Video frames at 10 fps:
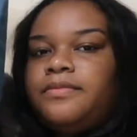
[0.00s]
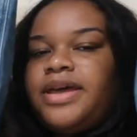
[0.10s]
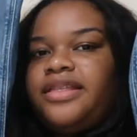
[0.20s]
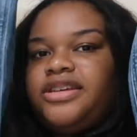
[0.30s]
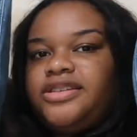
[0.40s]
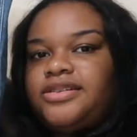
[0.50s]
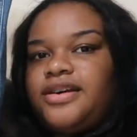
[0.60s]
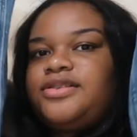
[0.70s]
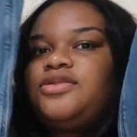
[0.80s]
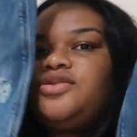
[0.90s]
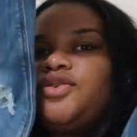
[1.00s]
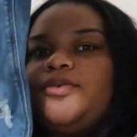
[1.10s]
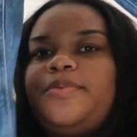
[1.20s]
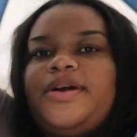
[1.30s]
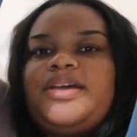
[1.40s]
But yeah, these jeans are
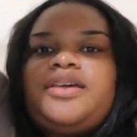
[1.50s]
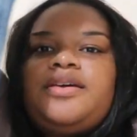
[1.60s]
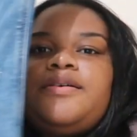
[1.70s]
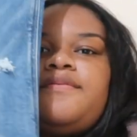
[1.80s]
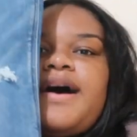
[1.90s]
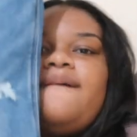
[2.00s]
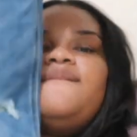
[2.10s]
super cute. I